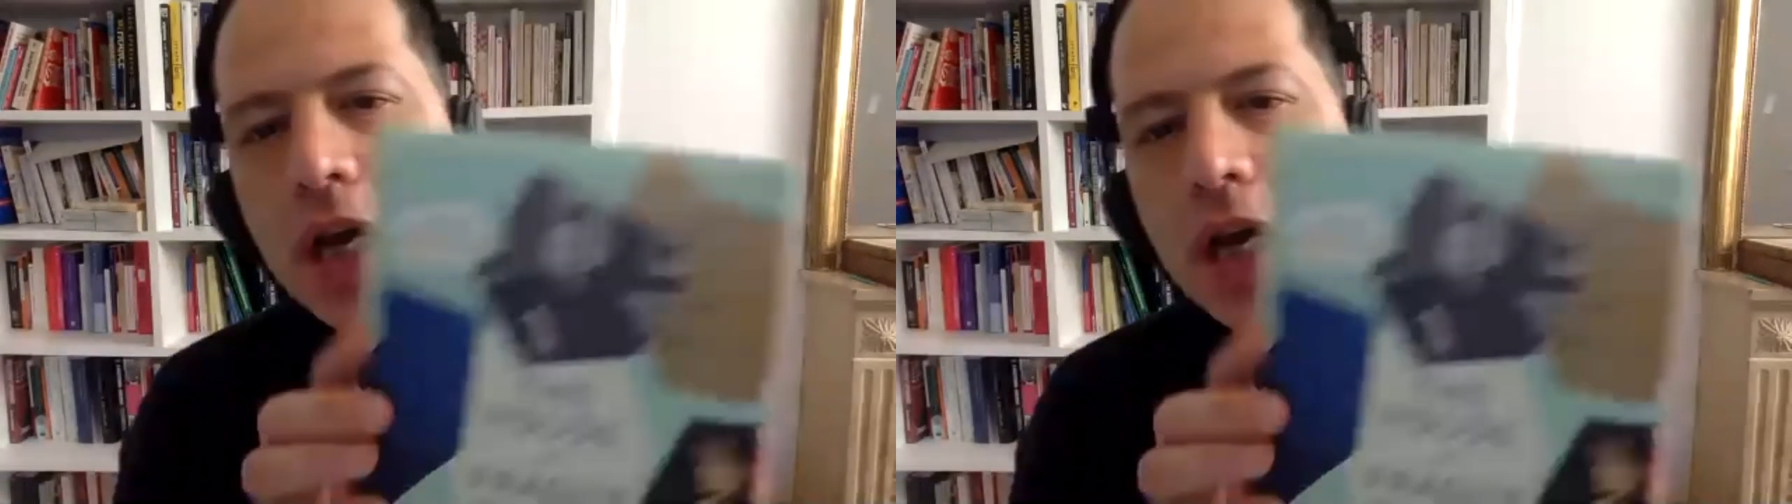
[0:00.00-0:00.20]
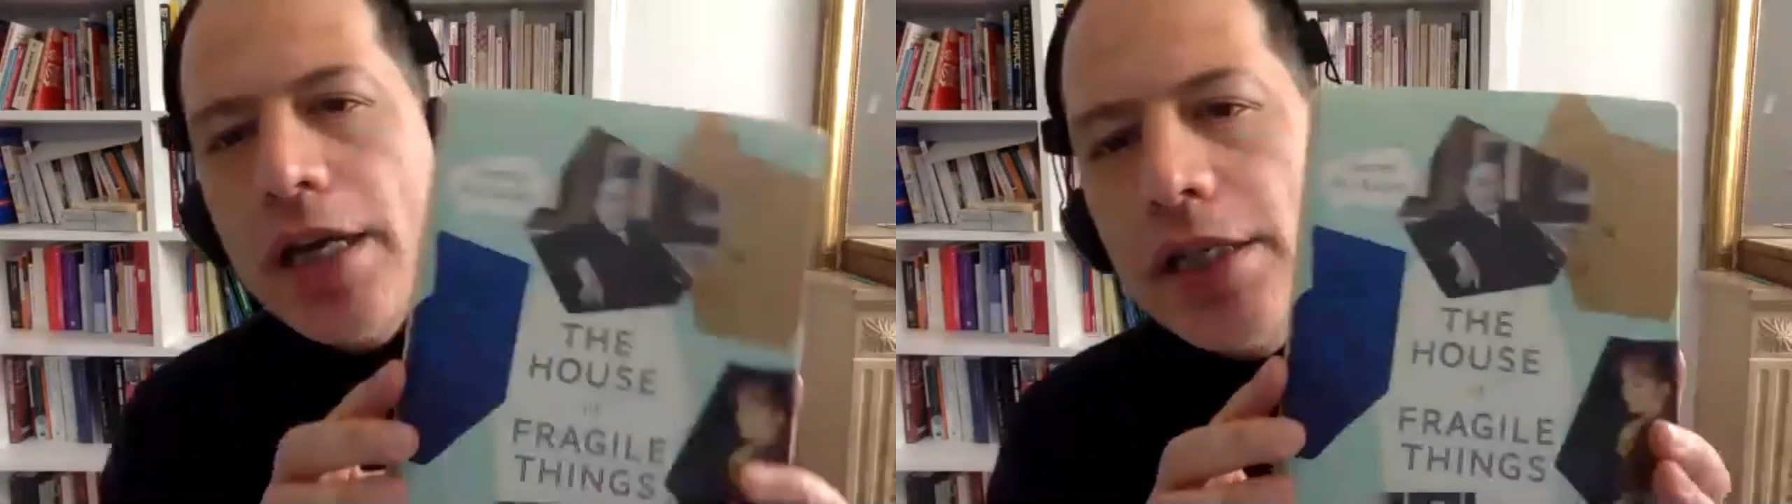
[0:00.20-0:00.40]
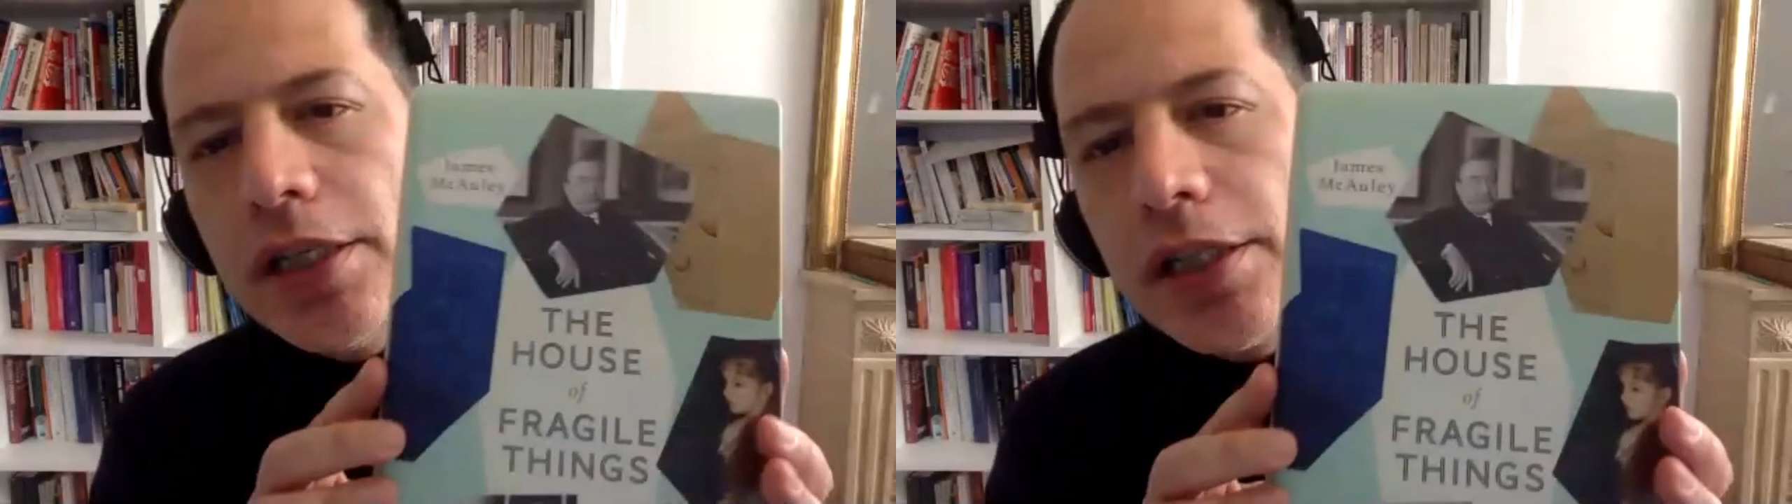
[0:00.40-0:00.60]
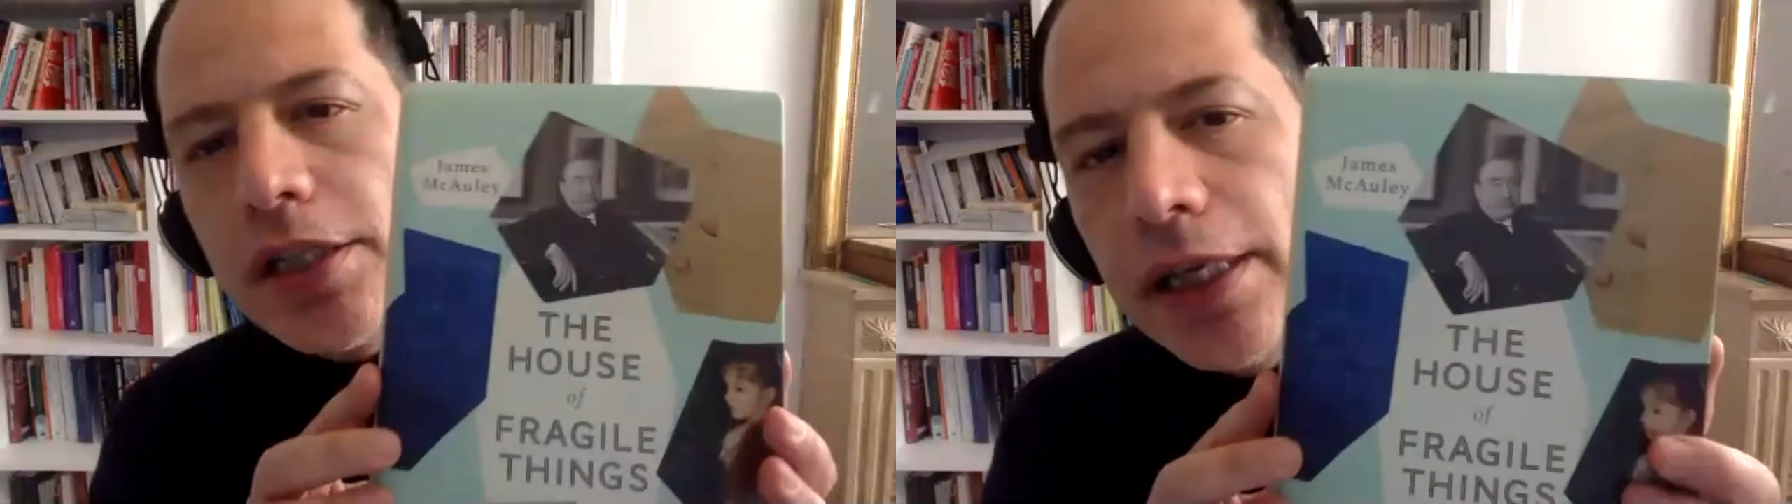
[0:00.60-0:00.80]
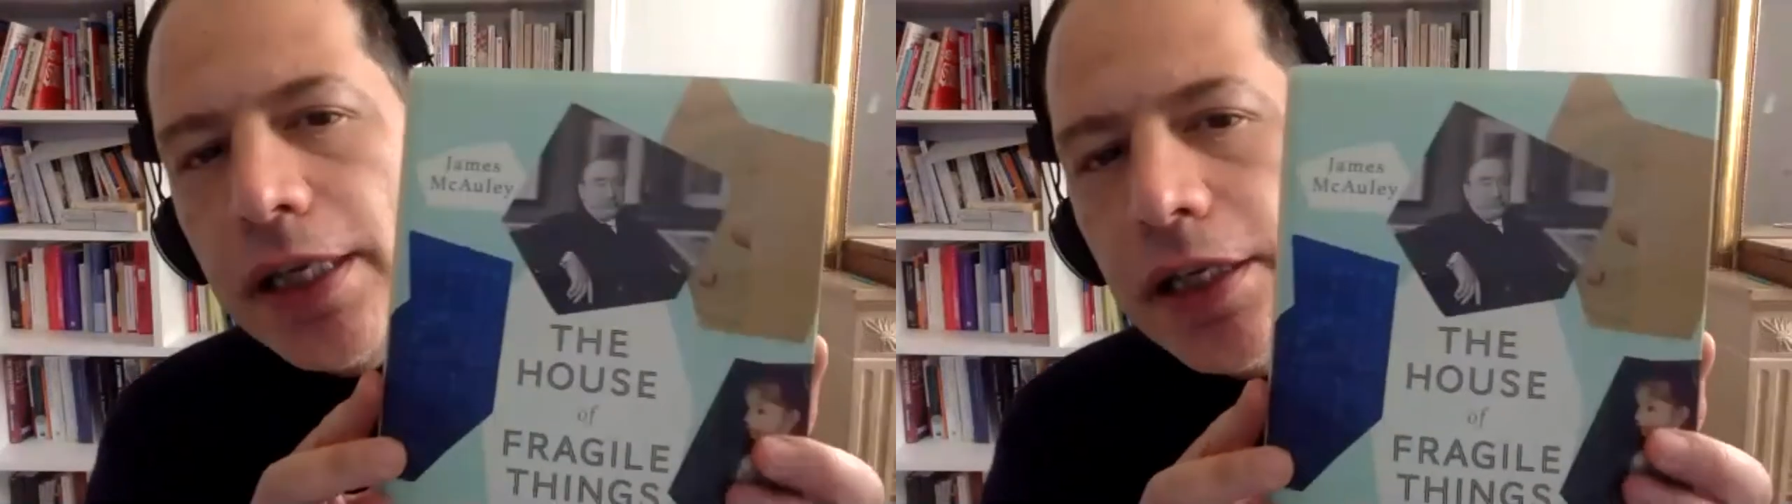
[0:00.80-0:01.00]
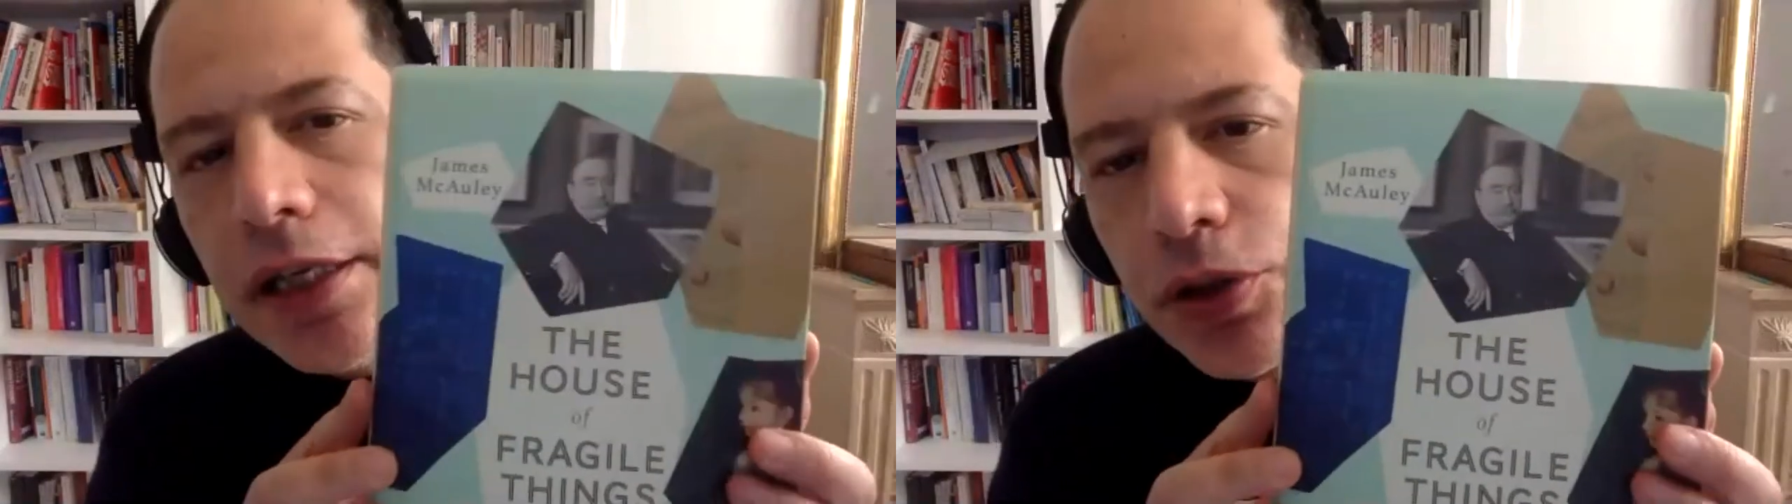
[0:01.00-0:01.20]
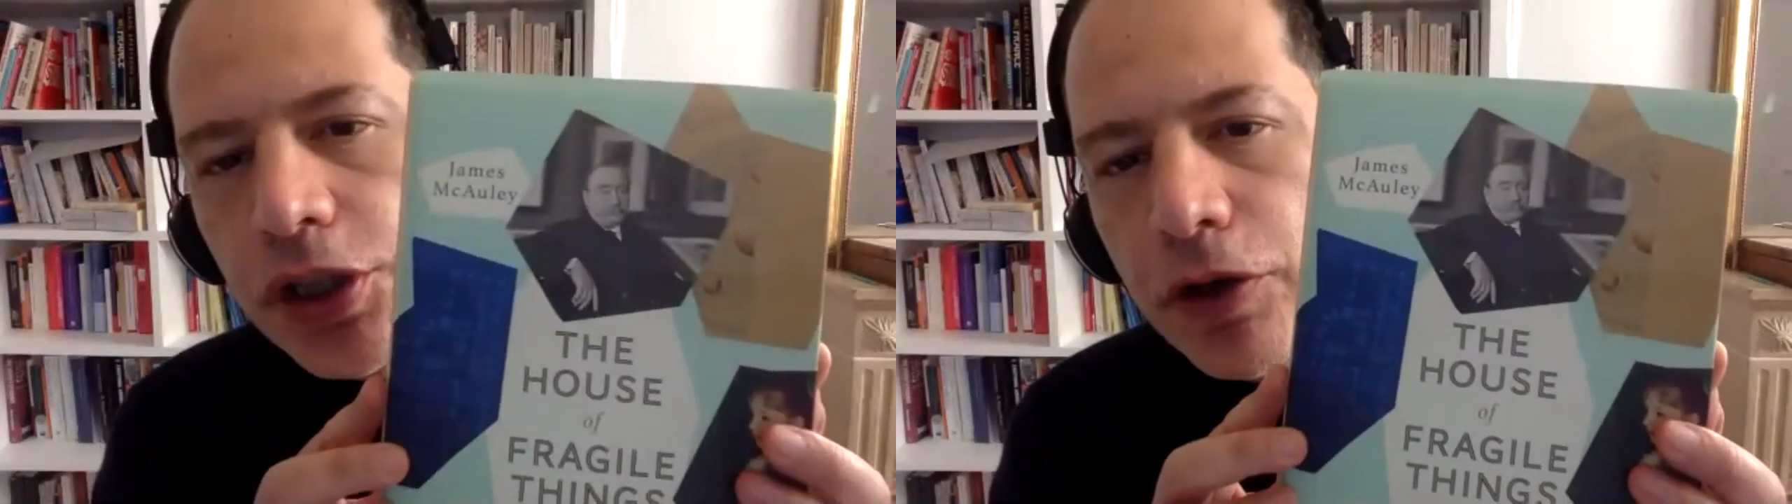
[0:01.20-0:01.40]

is the source of